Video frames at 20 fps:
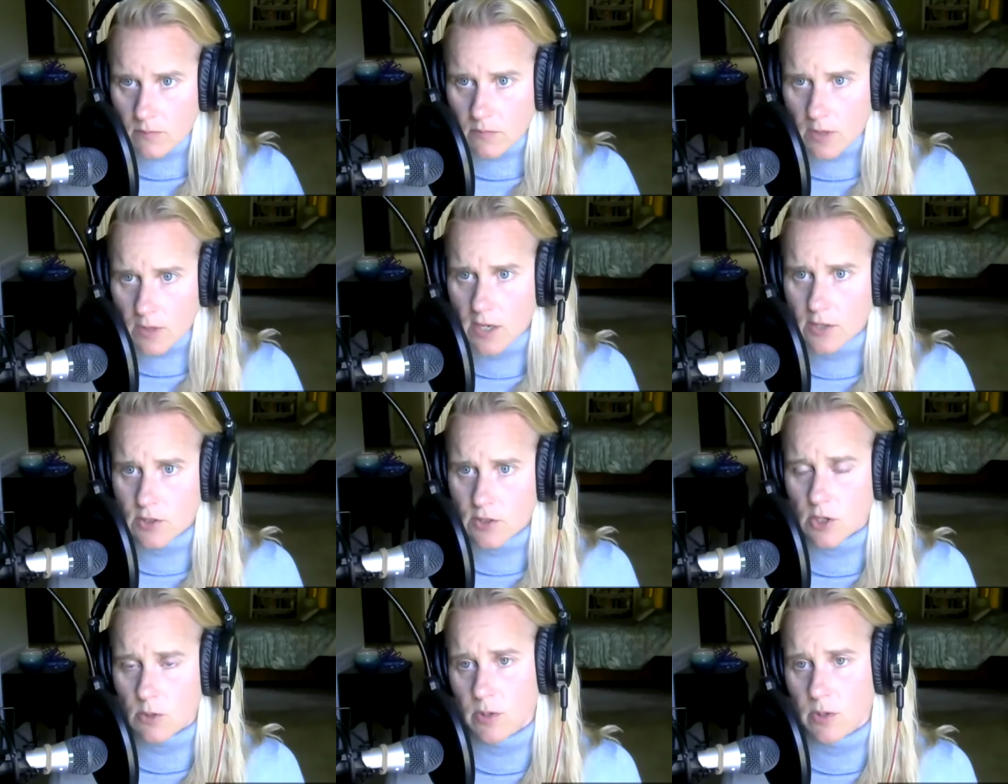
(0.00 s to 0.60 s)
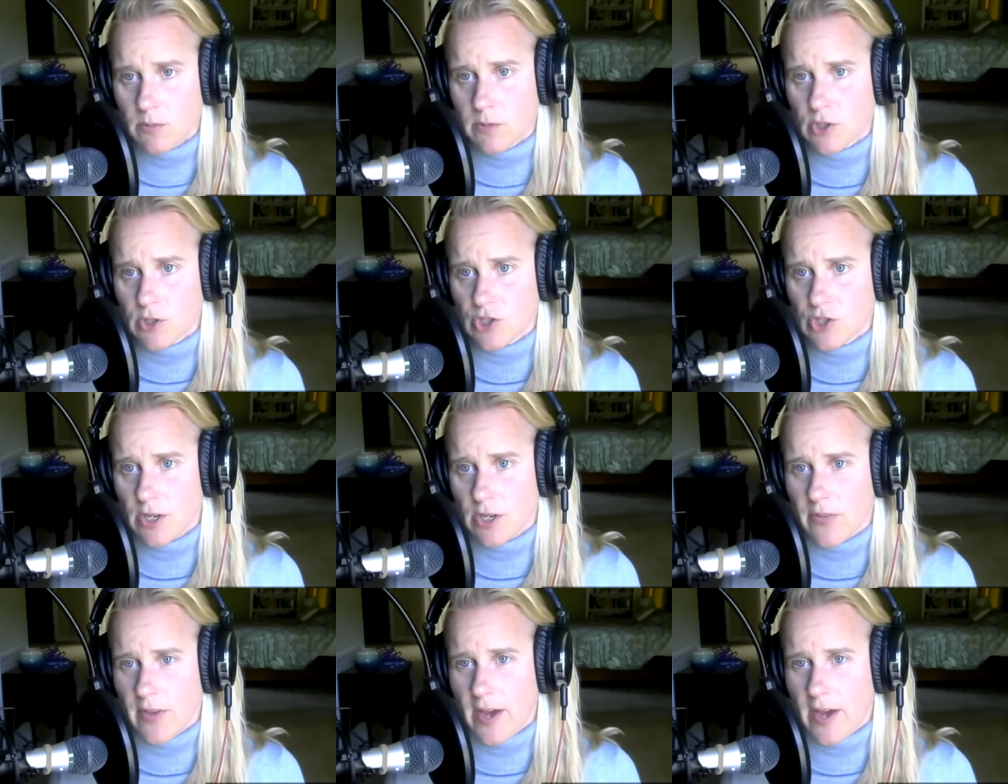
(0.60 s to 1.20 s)
And so we would
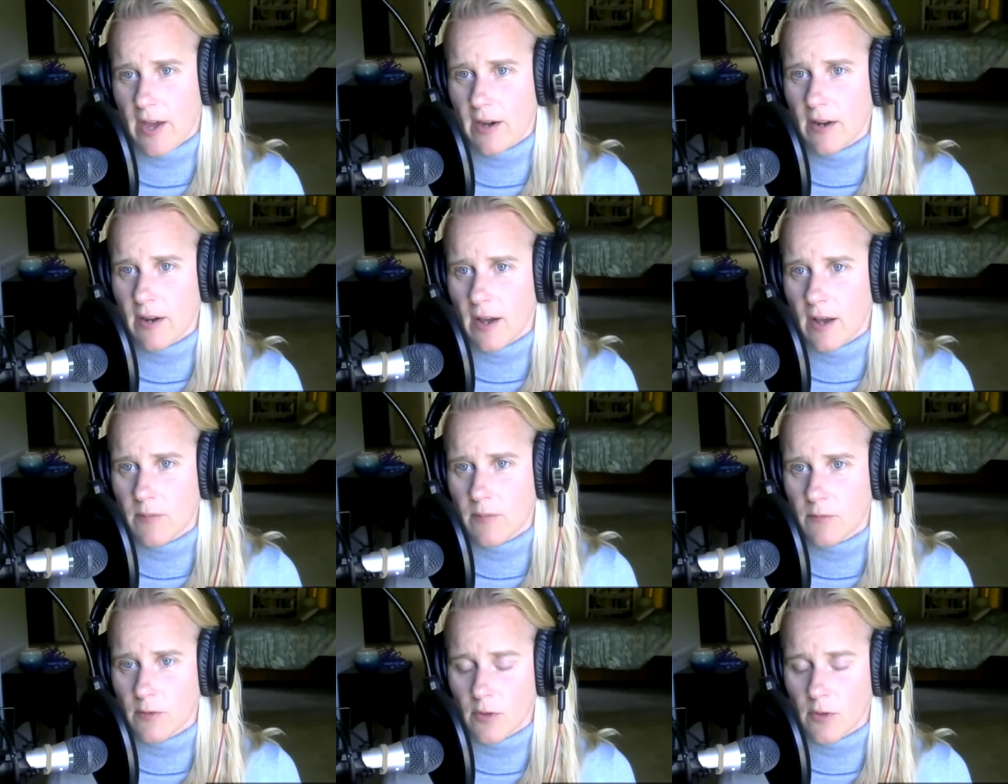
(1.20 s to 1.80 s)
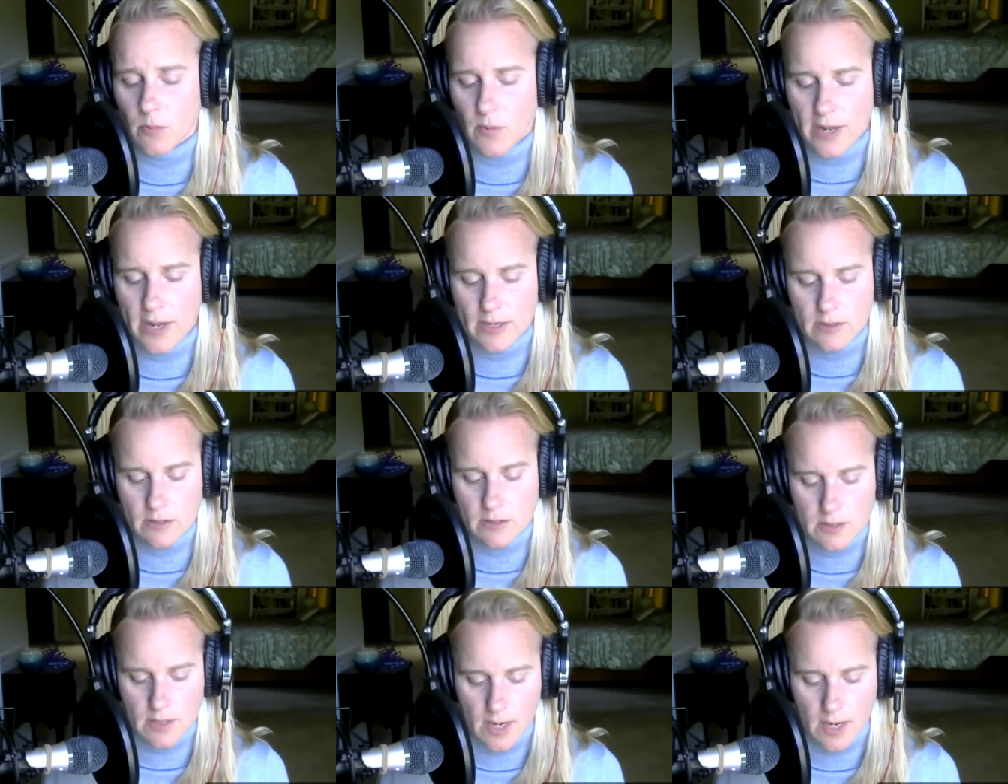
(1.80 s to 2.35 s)
share that um, for the weddings.